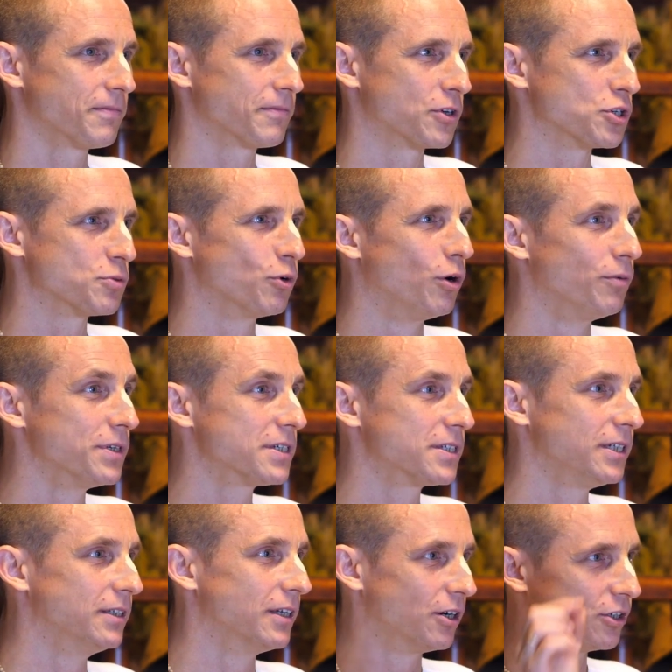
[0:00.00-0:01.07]
Because we always
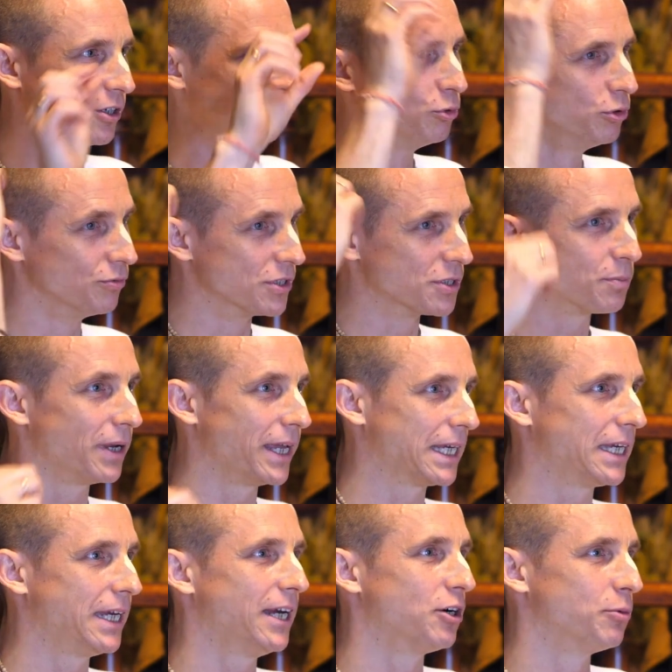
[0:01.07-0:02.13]
see Narada Muni with black
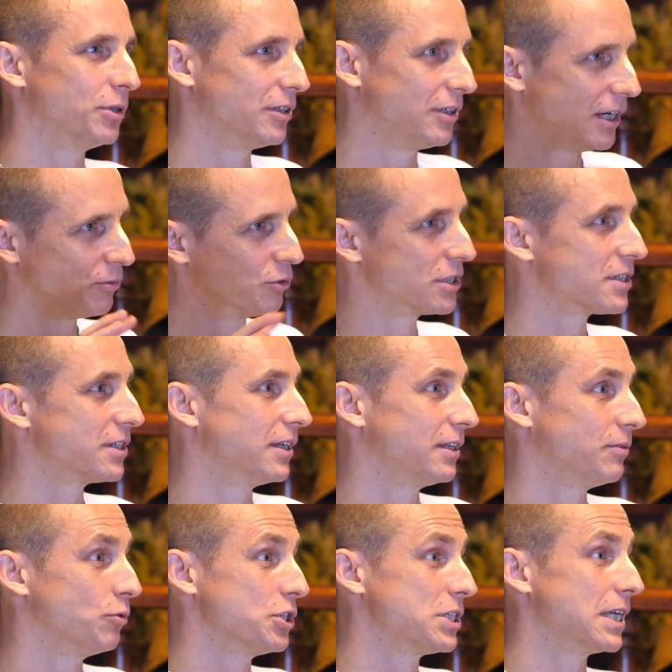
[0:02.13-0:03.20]
hair, but there was
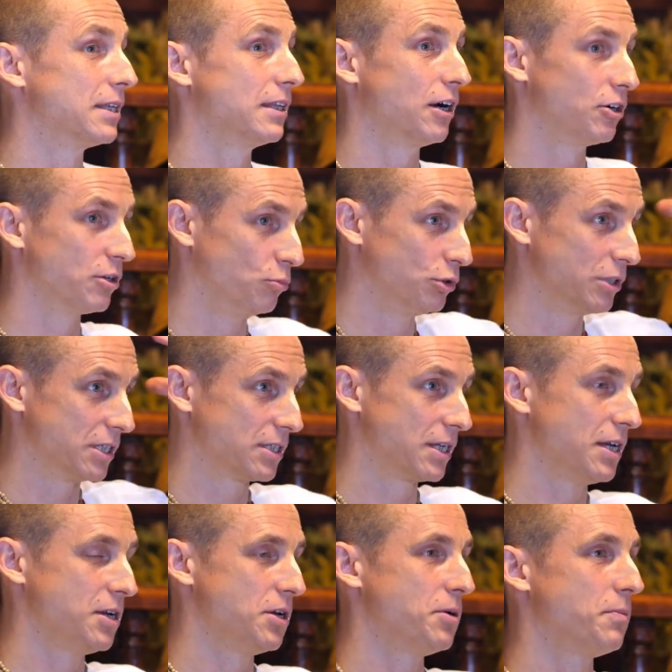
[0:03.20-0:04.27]
said Narada Muni has
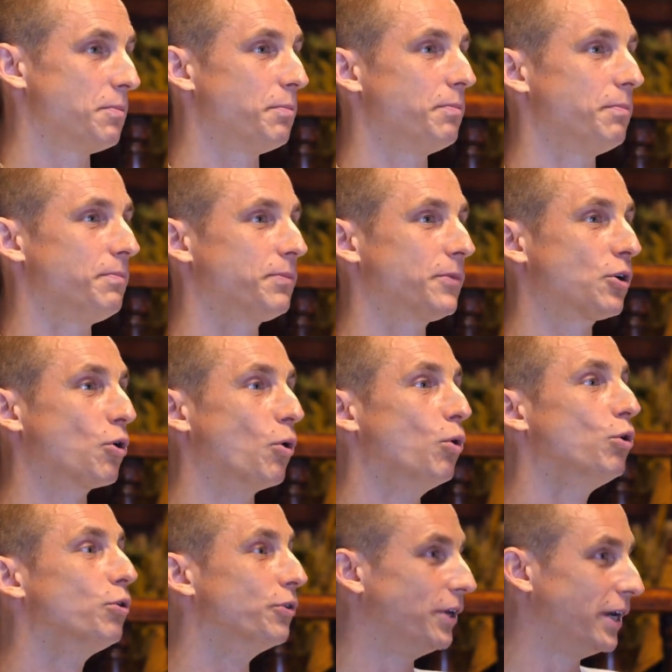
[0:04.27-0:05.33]

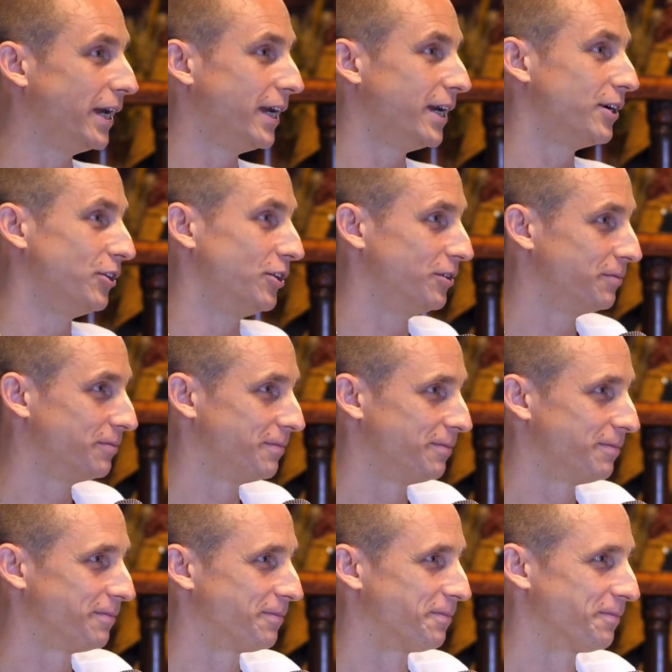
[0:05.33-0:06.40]
golden hair.
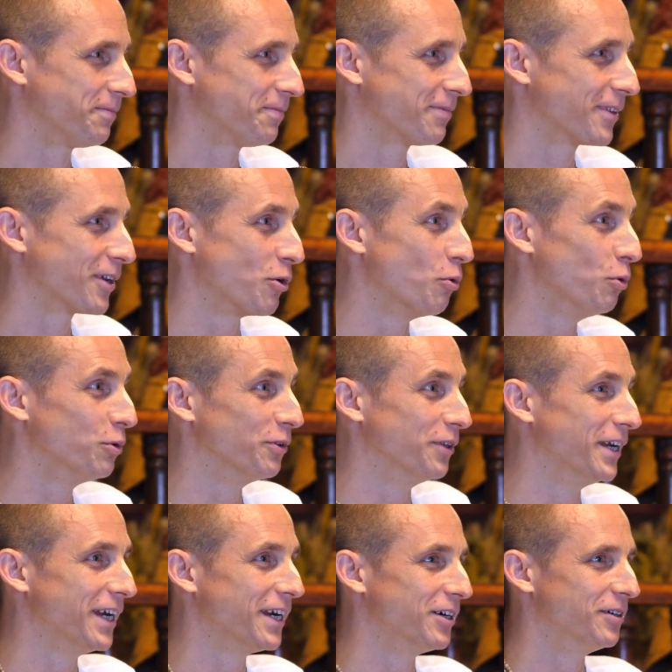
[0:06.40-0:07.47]
Golden
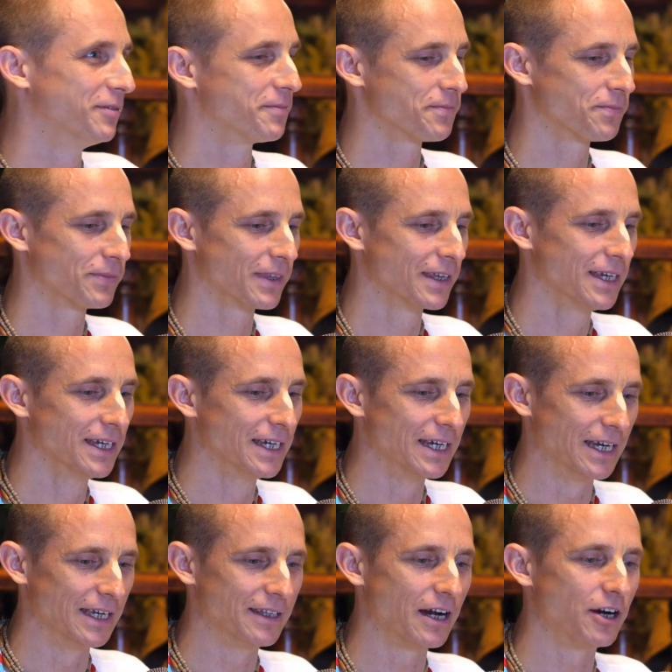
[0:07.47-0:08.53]
hair.
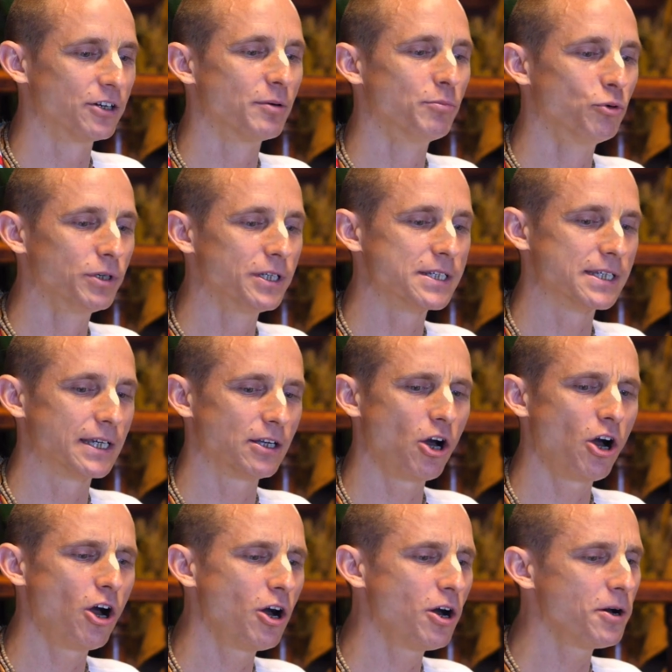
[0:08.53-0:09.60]
And Narada Muni said,
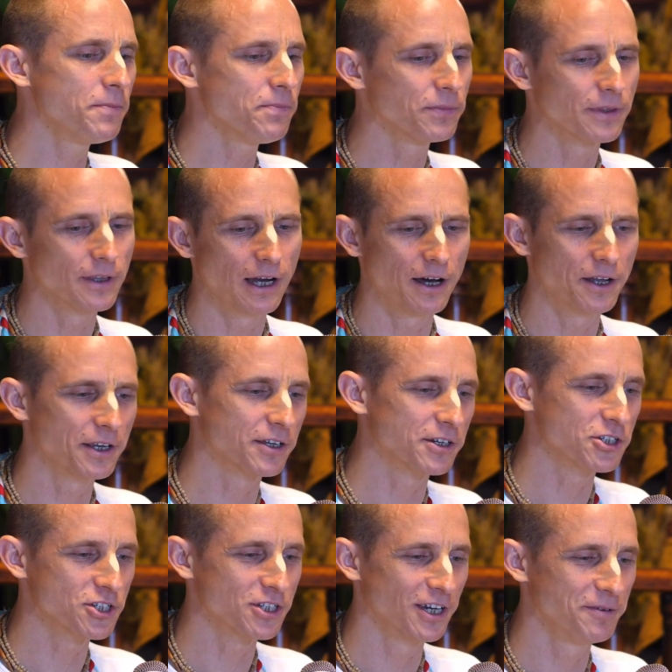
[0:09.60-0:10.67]
oh, Hare
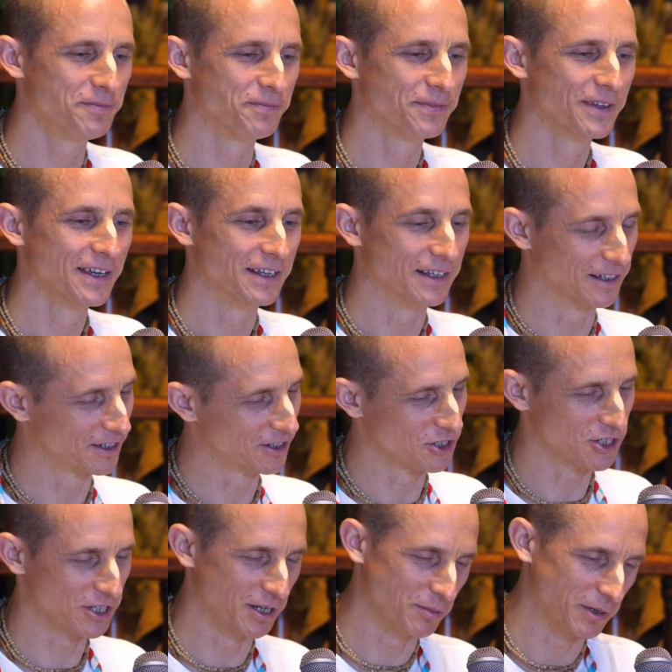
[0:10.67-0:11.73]
Krishna. And
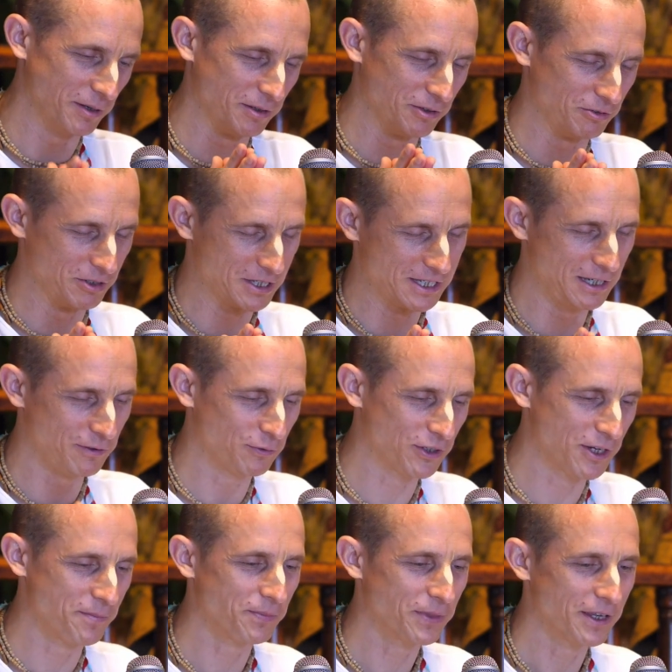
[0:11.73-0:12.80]
Krishna received
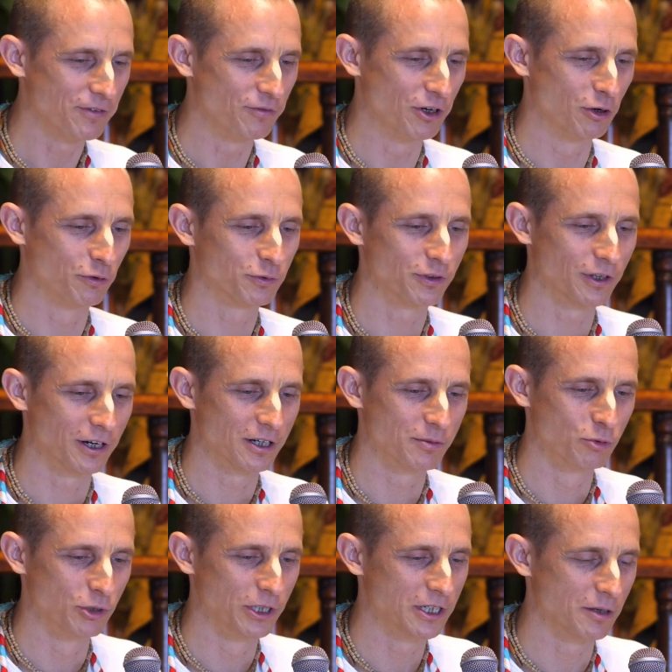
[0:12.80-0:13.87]
him. Very often Narada
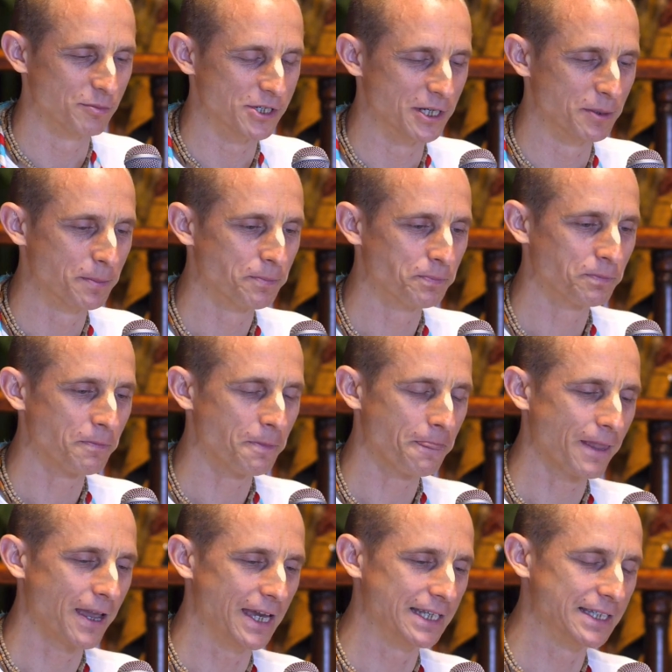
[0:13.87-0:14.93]
Muni comes in.
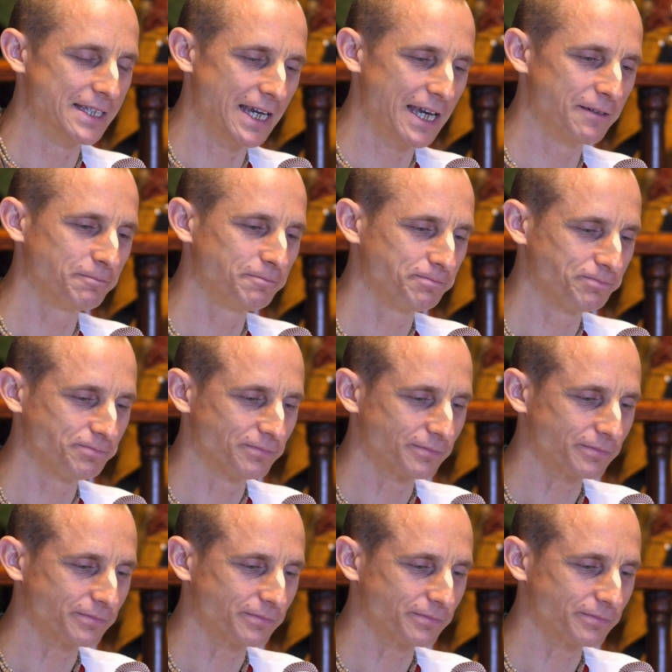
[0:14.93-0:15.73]
And then